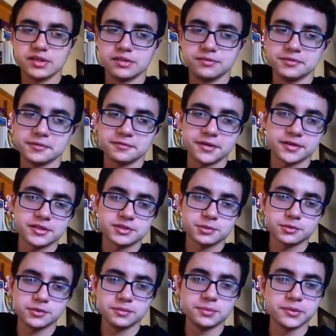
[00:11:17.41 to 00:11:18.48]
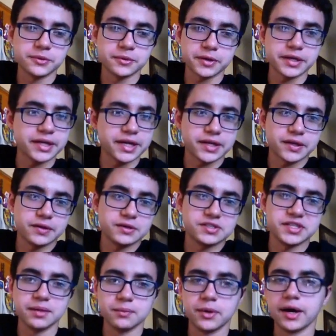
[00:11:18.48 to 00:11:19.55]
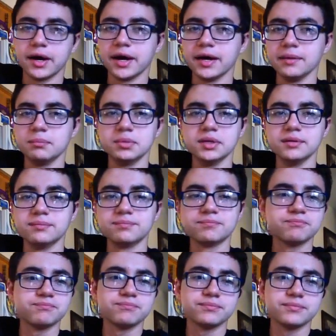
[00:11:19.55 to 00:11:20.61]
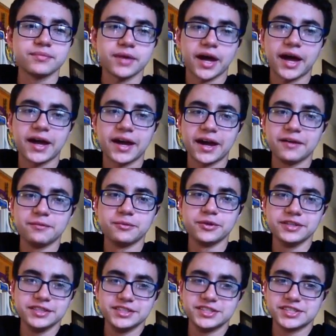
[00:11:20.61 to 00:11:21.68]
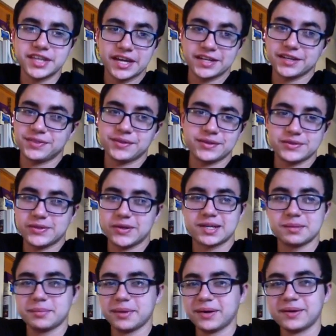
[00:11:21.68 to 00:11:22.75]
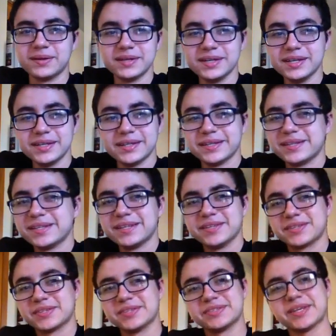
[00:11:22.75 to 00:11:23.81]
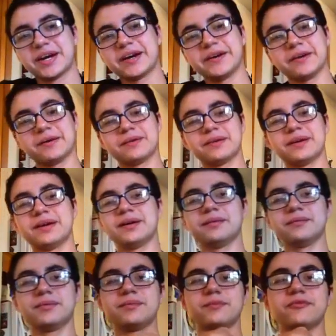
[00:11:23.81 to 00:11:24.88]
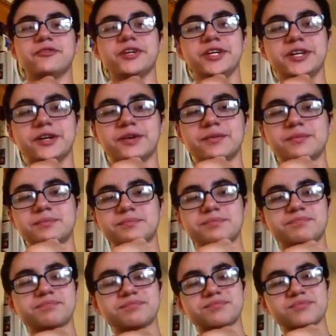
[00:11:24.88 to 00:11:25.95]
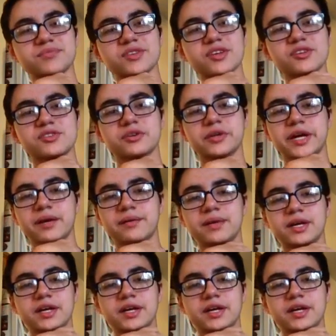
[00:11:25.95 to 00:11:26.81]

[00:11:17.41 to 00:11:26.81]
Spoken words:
if you found this review boring, I can understand why, but I really just had nothing to talk about this entire video. So, yeah.